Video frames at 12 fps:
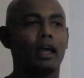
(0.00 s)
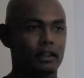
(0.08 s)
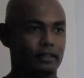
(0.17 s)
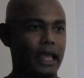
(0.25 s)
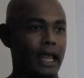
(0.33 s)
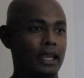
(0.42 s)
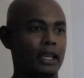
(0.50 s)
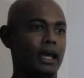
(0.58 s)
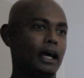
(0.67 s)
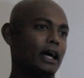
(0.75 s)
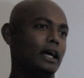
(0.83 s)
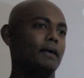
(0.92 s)
Then
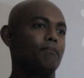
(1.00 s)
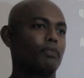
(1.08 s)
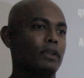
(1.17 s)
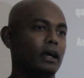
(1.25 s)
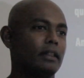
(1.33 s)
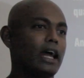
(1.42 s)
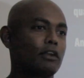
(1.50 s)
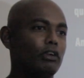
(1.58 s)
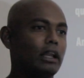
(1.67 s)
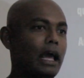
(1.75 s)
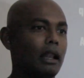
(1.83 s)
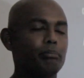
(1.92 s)
that
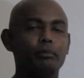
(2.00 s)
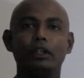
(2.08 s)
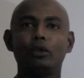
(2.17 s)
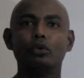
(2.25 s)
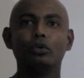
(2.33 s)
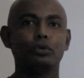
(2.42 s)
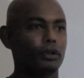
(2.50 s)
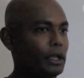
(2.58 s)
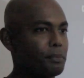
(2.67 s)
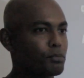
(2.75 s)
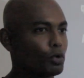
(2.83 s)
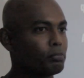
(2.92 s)
will help me to
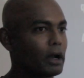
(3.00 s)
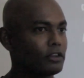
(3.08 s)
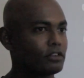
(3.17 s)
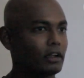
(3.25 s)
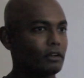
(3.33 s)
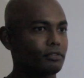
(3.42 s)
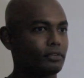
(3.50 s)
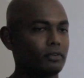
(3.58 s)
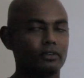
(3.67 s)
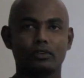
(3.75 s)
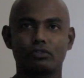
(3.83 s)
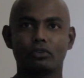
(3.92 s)
improve myself.
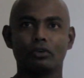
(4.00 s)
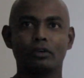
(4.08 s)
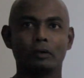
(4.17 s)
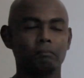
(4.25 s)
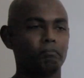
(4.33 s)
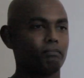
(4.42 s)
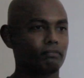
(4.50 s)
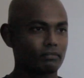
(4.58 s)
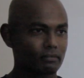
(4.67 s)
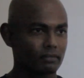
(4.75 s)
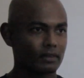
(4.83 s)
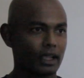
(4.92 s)
So
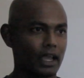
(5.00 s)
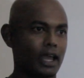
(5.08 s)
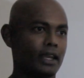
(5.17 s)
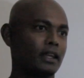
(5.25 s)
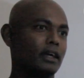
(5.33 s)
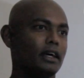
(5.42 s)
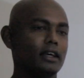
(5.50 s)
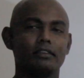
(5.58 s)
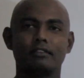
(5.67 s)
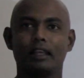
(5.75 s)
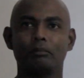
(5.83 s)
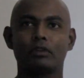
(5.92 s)
and
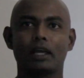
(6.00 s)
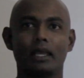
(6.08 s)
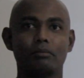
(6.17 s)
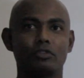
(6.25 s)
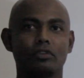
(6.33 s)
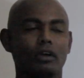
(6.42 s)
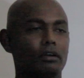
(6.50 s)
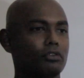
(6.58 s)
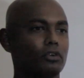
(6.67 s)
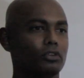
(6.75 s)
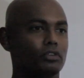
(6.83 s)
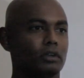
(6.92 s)
same times, of
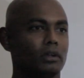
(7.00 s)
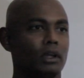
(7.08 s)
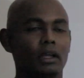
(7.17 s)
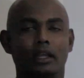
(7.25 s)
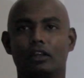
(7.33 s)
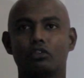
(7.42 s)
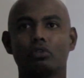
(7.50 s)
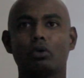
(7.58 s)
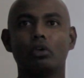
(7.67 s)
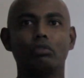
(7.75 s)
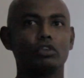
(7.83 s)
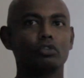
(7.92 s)
course, it's
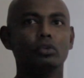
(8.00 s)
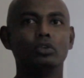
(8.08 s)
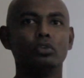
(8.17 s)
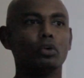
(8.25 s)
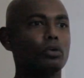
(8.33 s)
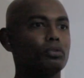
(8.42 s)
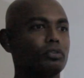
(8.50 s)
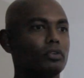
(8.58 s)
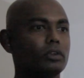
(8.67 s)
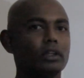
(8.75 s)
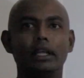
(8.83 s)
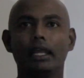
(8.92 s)
always good to know
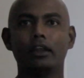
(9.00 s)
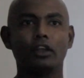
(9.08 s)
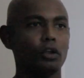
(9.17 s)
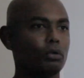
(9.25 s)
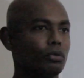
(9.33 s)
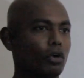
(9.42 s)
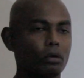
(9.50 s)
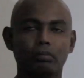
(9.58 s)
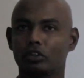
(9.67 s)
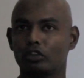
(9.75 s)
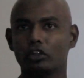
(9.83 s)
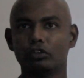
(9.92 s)
the negative or
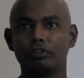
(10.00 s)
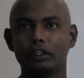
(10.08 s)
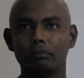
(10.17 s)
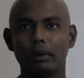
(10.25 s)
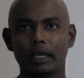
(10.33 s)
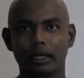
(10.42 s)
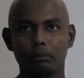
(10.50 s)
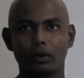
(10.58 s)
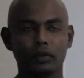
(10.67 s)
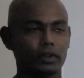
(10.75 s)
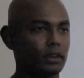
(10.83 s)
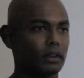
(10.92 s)
positive feedback
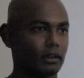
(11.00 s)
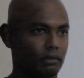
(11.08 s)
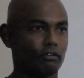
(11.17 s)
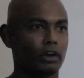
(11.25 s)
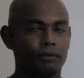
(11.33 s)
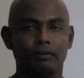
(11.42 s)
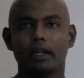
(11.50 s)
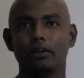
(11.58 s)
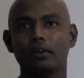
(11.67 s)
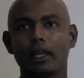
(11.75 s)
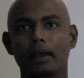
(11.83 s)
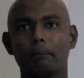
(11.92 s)
about what we are
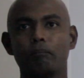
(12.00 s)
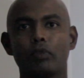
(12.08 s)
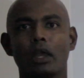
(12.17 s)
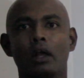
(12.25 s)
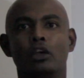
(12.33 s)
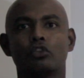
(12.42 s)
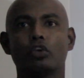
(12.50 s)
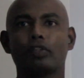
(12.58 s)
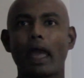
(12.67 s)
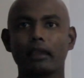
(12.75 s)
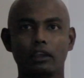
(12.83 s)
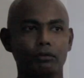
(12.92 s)
doing. So
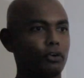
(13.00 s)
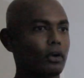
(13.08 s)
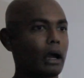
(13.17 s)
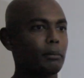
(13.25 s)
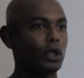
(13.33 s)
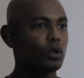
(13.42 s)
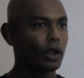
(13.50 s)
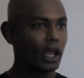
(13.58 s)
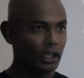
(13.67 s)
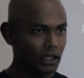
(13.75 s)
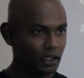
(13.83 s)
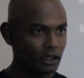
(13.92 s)
thank you for coming
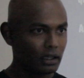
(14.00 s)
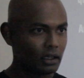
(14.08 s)
today.